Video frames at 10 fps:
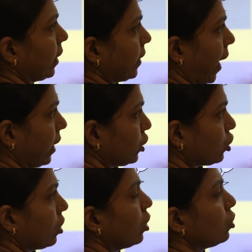
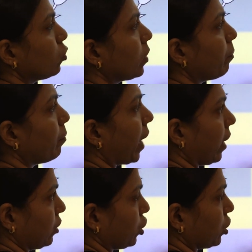attached to the
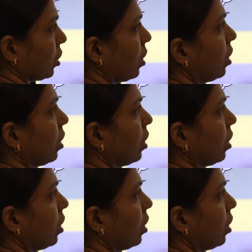branch.